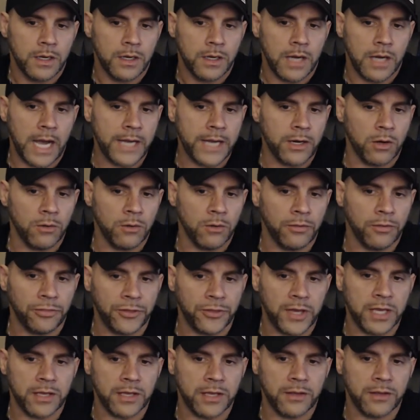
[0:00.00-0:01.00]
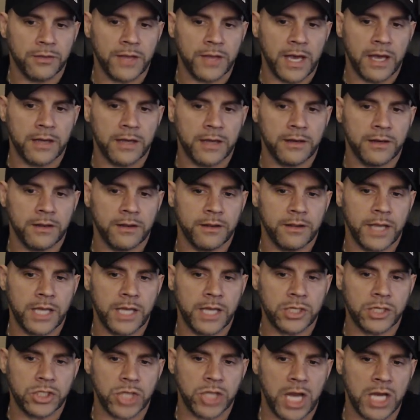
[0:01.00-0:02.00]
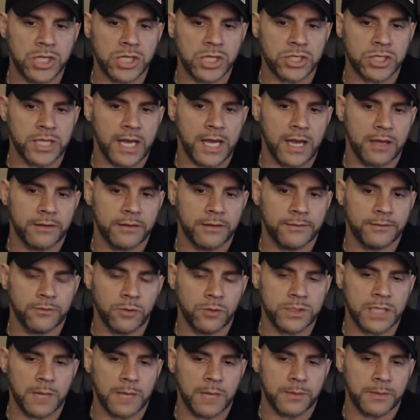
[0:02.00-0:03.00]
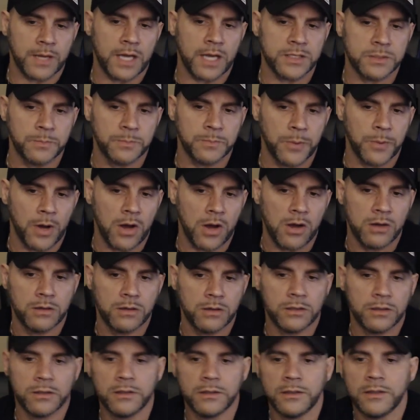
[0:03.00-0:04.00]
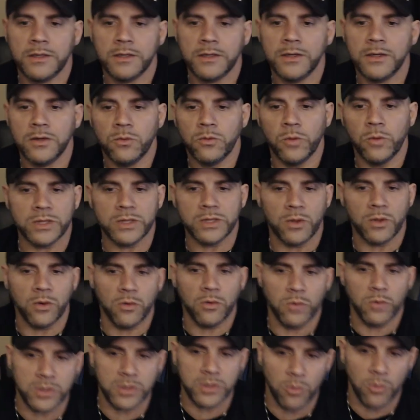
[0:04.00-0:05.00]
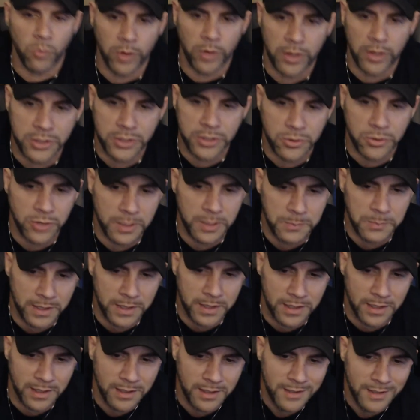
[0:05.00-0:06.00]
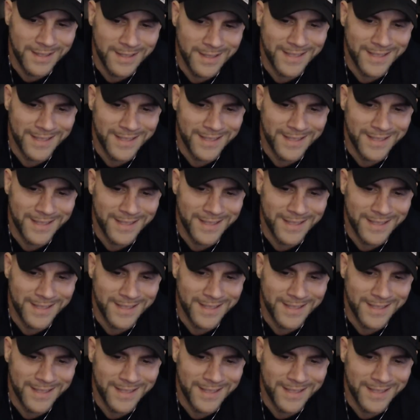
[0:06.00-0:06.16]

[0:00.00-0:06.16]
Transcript: I don't think that they changed that. What's up, cousin Paul? With the with the weird, creepy